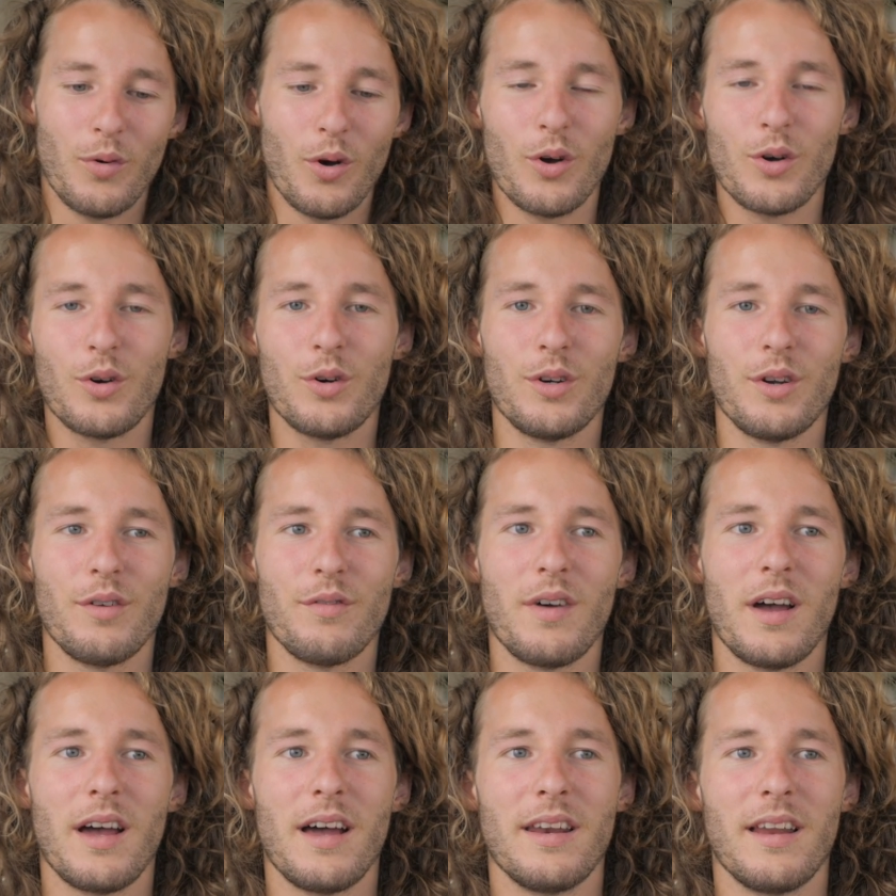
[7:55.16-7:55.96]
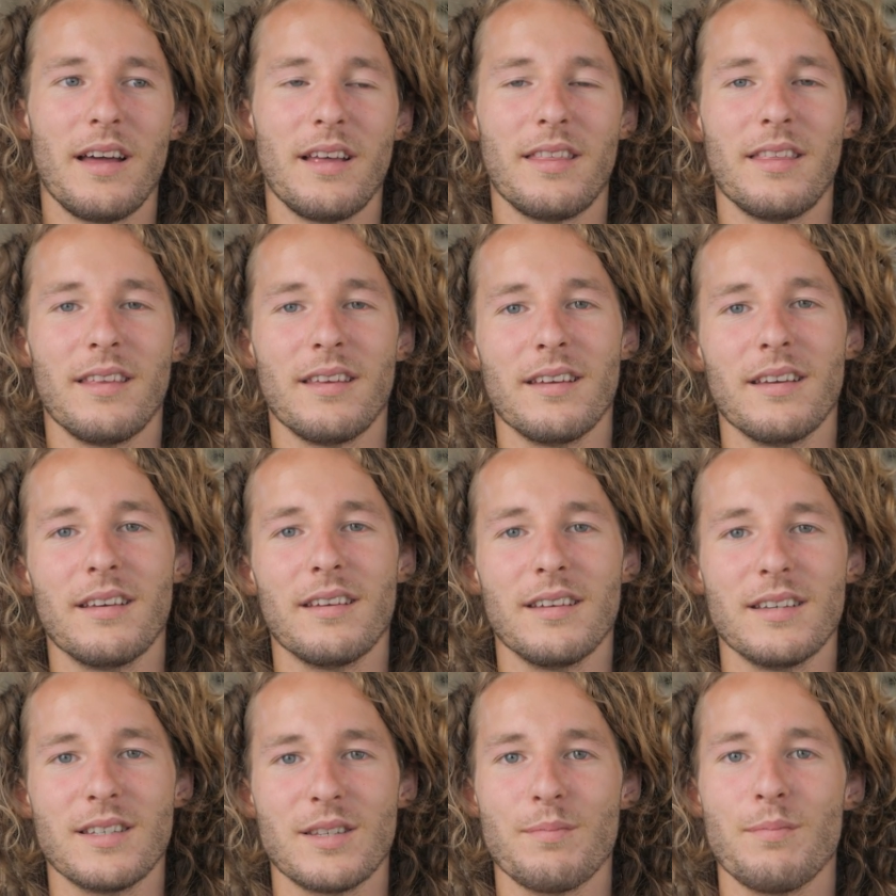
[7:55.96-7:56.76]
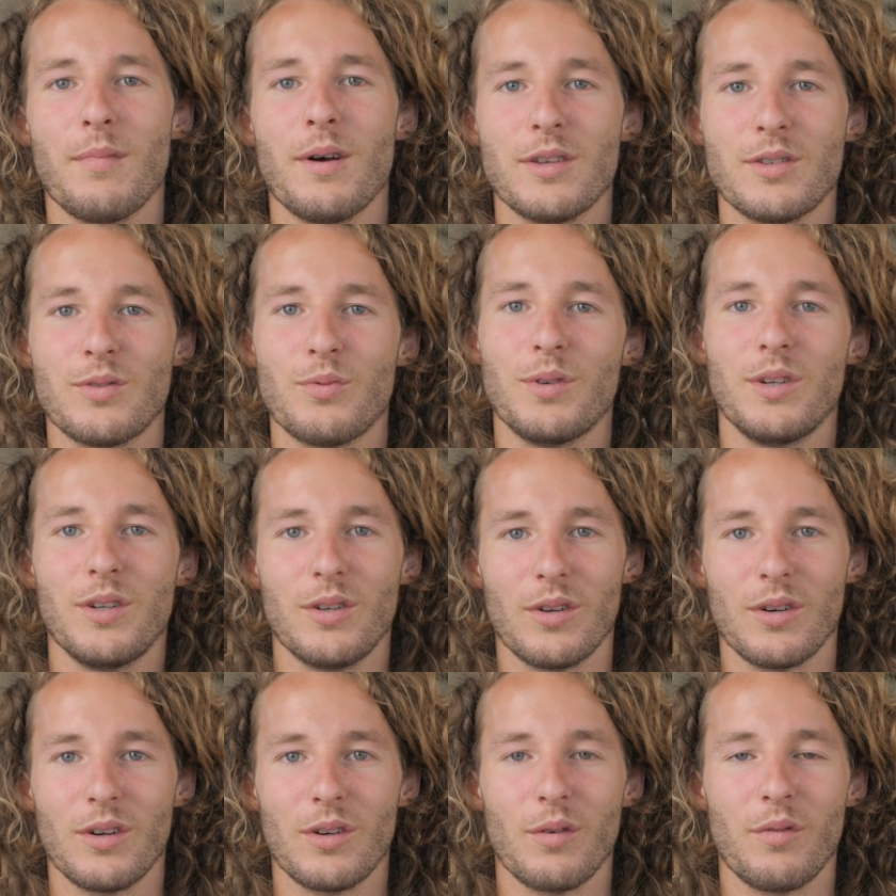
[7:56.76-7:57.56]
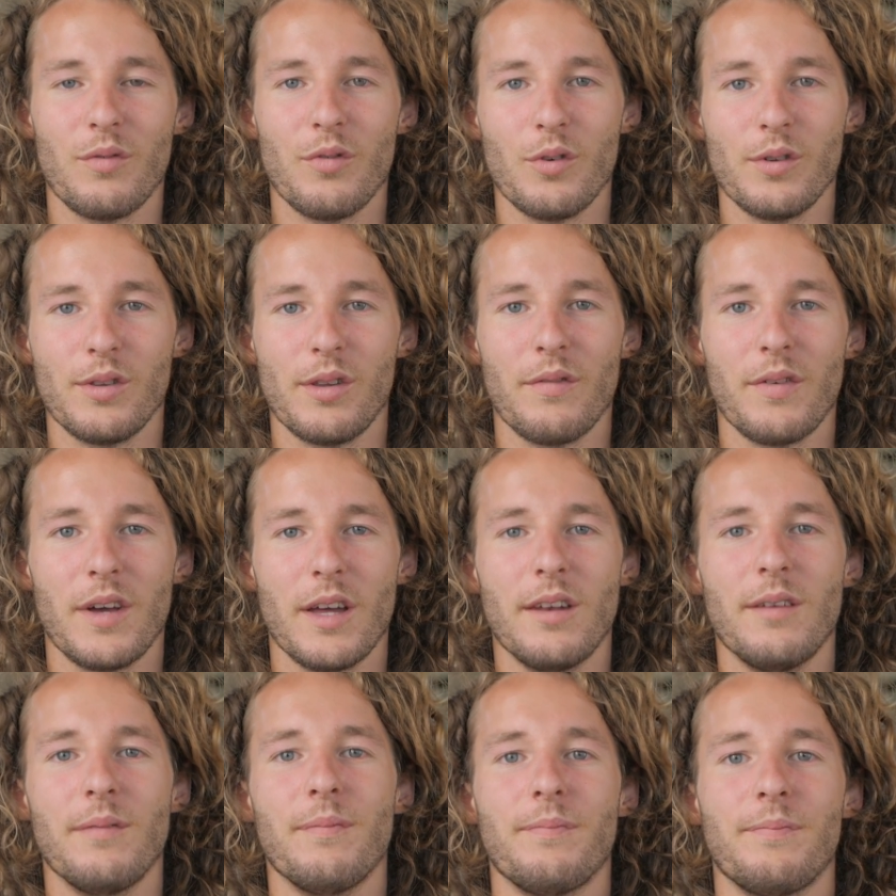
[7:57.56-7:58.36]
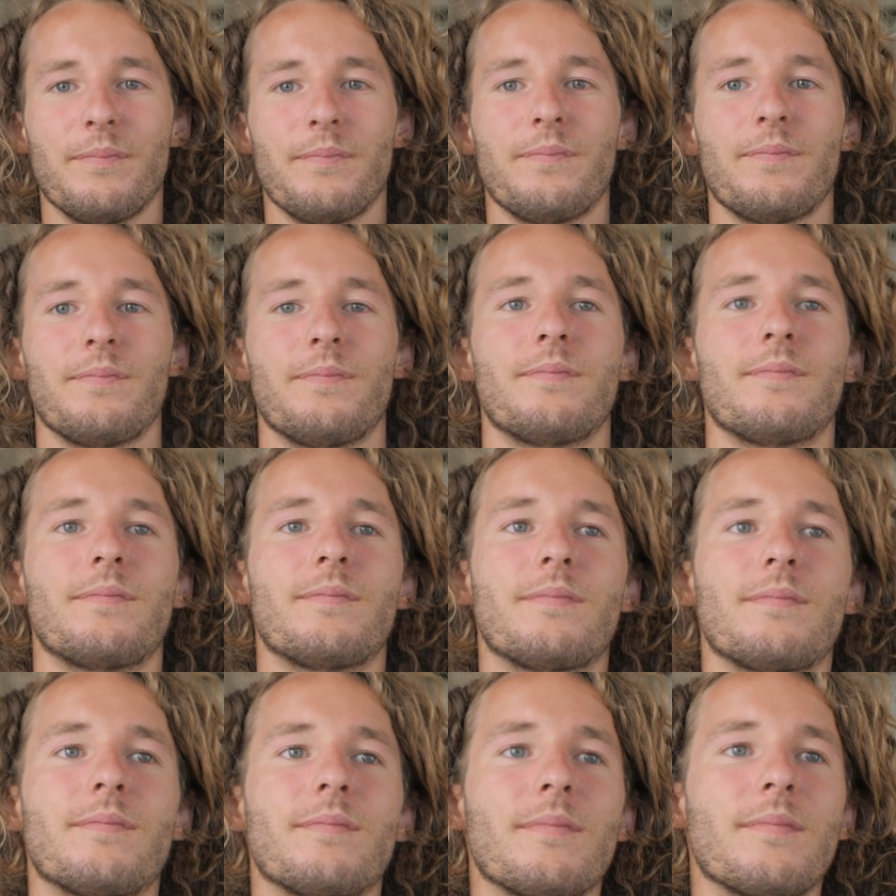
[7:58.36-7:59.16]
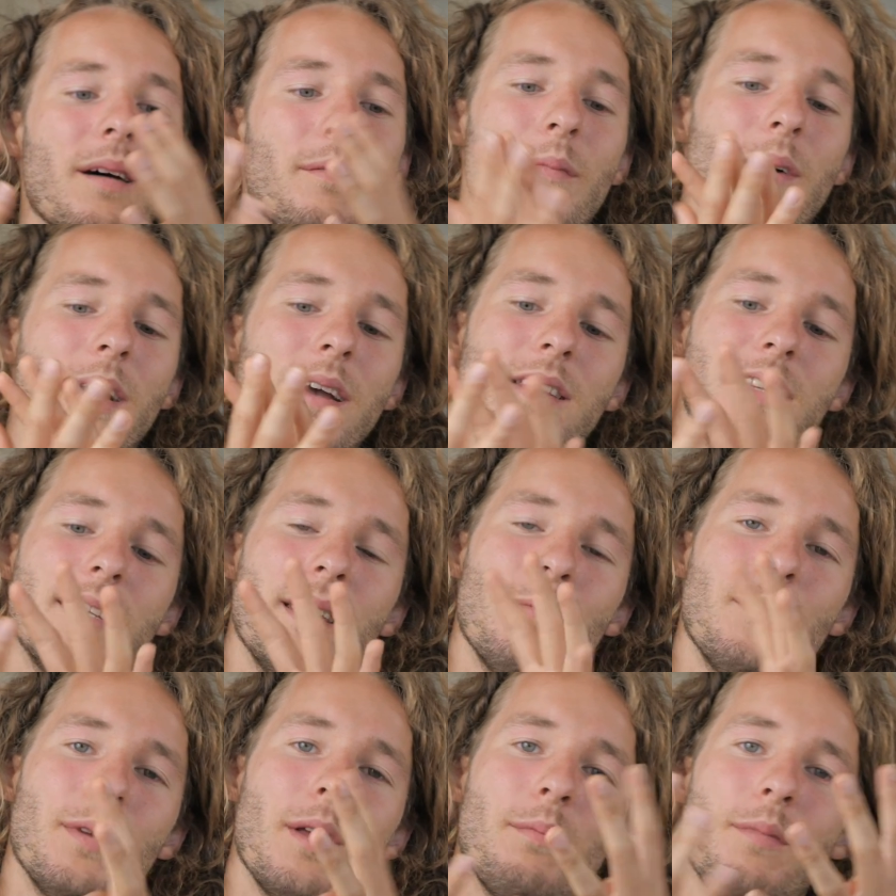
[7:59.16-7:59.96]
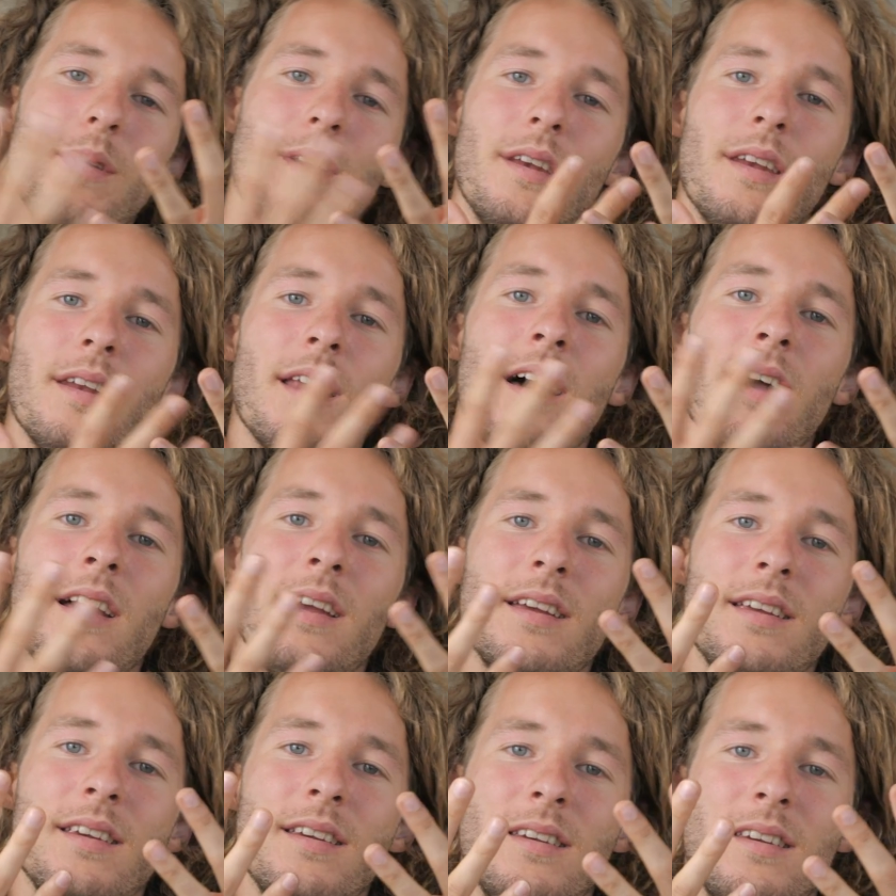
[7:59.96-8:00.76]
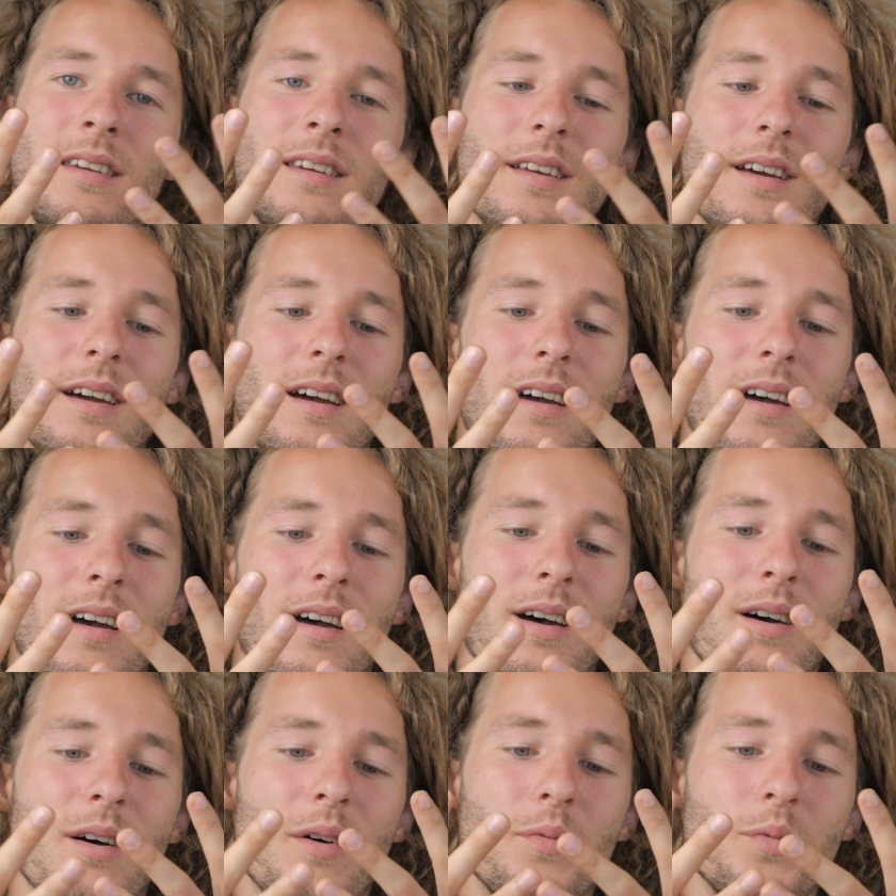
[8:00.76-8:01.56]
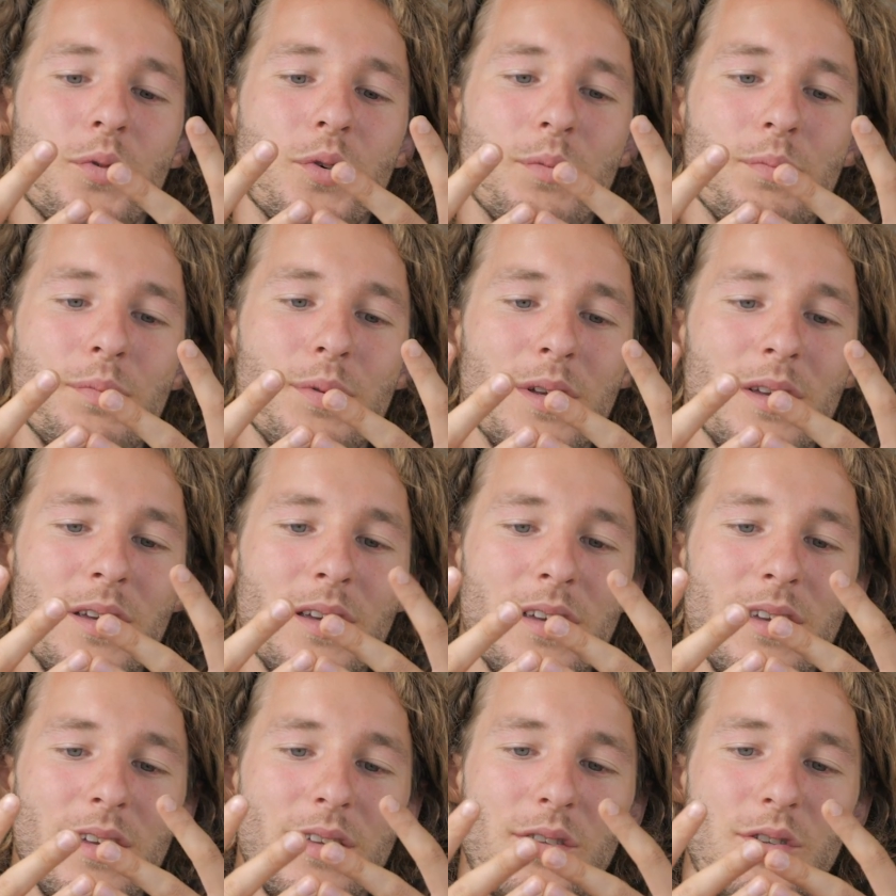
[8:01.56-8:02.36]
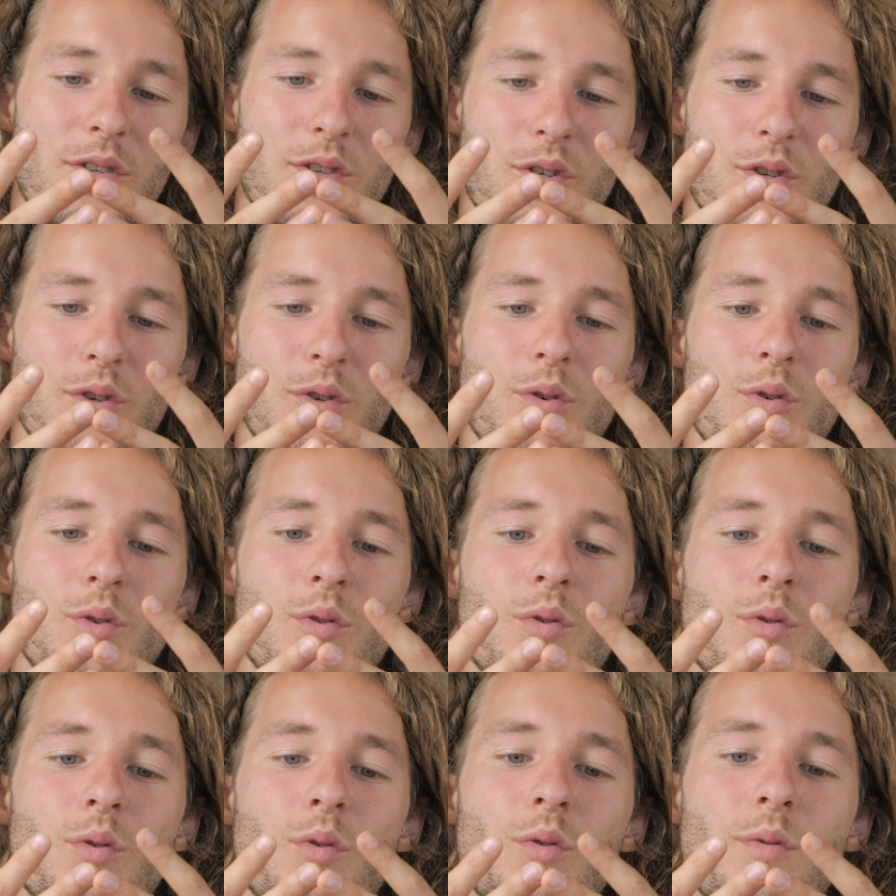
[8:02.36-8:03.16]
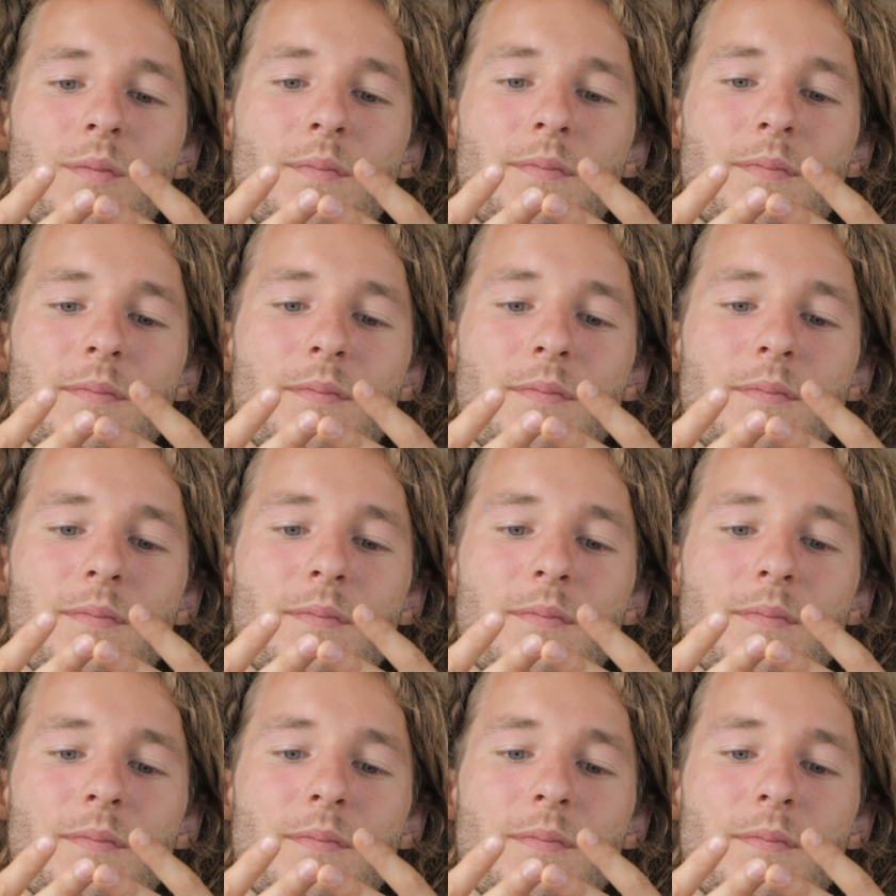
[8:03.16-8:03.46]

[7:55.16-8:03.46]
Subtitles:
work on the van, I think is a must when you're going to convert the van. My tip number 9 would be to